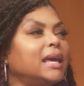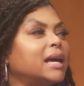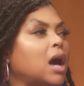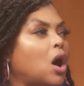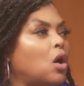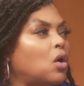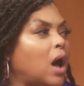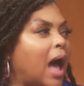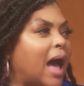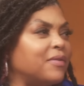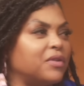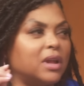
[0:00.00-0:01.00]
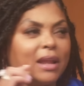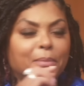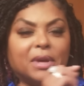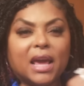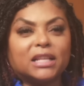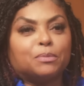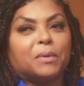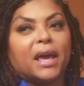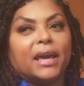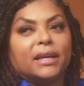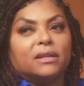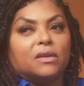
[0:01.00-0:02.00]
to Ego, slow to I, slow let me
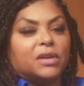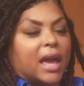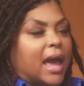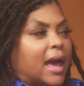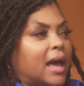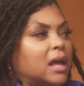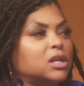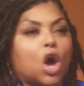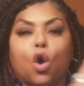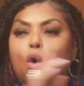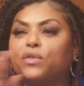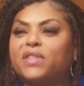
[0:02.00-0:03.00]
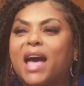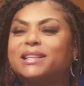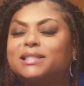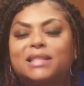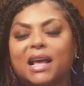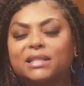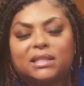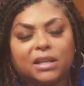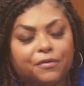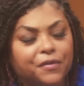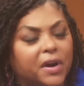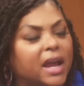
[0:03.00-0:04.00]
explain, roll the, the correction. Yeah, no, of, that's that's
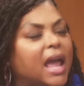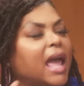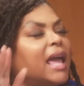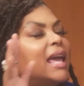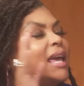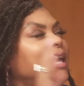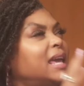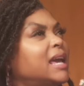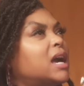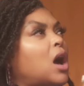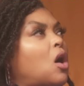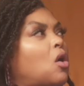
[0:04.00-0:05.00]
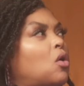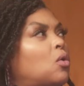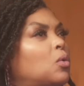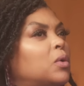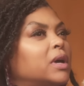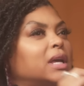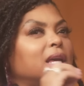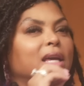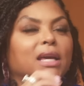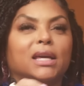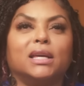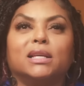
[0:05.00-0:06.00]
different. Ego
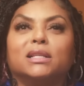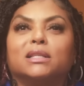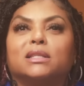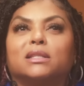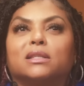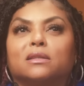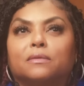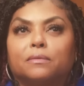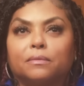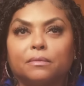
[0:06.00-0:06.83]
is